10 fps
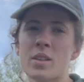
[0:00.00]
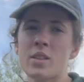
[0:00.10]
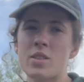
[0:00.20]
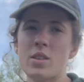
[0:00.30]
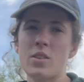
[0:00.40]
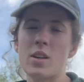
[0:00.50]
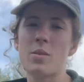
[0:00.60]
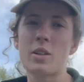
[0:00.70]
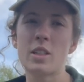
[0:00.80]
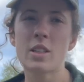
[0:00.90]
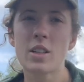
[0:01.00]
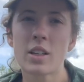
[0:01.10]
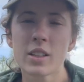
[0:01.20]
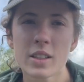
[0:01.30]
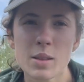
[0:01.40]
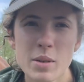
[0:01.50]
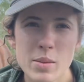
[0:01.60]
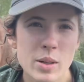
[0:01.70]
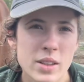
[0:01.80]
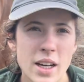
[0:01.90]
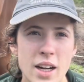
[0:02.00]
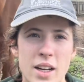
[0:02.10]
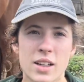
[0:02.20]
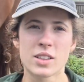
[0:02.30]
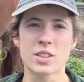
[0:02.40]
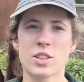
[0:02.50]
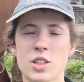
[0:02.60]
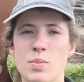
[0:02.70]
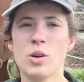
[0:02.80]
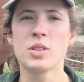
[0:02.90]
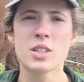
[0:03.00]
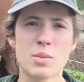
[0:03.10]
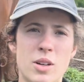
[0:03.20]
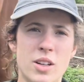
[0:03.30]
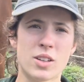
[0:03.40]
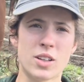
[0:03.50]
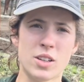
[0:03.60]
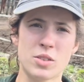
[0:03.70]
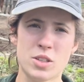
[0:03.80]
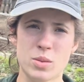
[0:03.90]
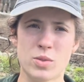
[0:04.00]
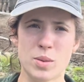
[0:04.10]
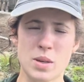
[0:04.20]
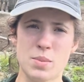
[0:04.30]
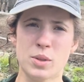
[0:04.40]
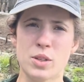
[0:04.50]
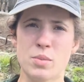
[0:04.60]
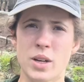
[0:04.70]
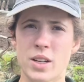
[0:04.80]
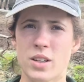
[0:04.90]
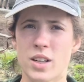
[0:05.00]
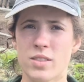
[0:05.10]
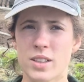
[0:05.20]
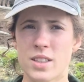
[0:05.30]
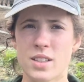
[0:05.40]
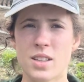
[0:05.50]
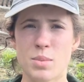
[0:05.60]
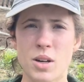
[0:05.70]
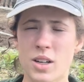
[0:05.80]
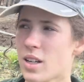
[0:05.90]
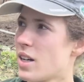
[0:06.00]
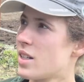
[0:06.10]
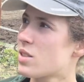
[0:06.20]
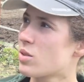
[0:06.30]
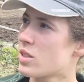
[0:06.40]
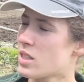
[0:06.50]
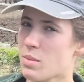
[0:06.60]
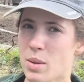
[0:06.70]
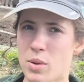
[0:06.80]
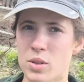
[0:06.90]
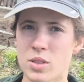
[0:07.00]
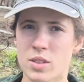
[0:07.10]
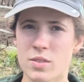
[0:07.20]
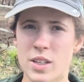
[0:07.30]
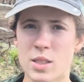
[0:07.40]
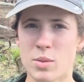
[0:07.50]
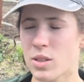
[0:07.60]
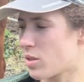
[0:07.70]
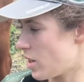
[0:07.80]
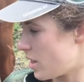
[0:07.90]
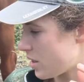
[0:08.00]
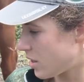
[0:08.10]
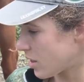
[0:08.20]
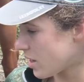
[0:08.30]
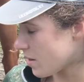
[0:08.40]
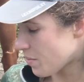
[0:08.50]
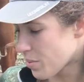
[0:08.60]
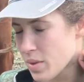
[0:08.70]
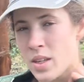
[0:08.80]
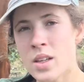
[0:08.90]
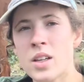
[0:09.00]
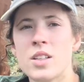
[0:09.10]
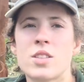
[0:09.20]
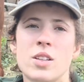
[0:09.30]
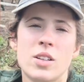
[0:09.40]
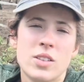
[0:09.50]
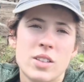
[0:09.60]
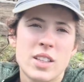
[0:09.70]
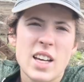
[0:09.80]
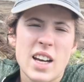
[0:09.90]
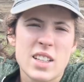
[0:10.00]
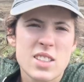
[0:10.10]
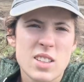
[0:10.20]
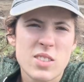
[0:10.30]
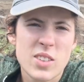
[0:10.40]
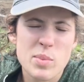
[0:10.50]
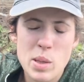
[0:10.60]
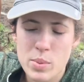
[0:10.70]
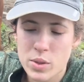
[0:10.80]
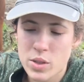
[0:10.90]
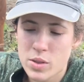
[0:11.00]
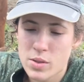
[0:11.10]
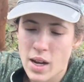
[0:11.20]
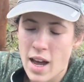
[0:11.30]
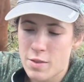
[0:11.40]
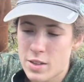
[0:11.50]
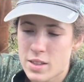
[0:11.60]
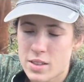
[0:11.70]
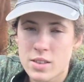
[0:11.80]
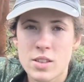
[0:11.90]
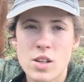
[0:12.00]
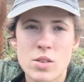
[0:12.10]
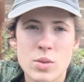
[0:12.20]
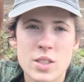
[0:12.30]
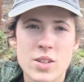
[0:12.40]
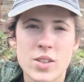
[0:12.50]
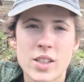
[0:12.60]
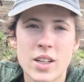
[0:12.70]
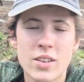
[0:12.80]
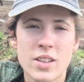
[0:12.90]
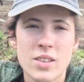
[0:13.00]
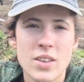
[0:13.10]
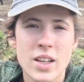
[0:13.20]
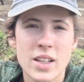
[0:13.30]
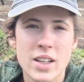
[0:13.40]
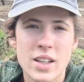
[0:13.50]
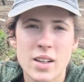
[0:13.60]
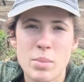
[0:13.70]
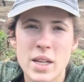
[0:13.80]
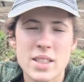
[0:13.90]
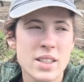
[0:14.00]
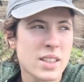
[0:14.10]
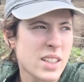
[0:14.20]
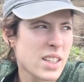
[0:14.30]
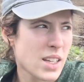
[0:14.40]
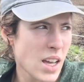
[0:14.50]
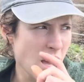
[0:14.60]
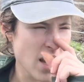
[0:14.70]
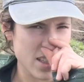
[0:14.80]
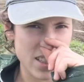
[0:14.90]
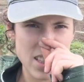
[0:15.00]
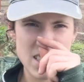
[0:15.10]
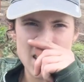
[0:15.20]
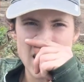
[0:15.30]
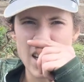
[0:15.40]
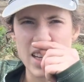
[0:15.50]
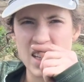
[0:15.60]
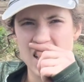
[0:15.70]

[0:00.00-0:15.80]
So I wanted to talk a little bit about that and also just post about it on YouTube for people who might not have listened to the podcast or seen my post on Facebook or Instagram. So for people who haven't known what's going on with him yet, basically since that